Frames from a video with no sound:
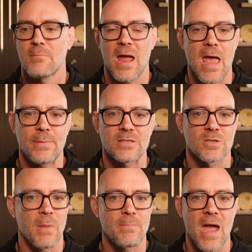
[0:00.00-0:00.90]
my
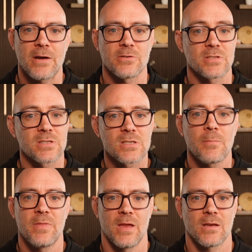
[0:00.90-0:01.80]
habits, my patterns,
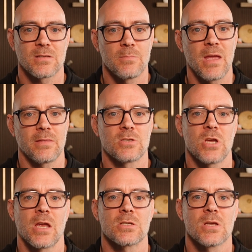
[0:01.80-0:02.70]
something to make the
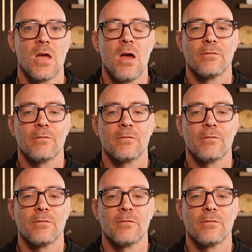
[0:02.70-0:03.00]
change.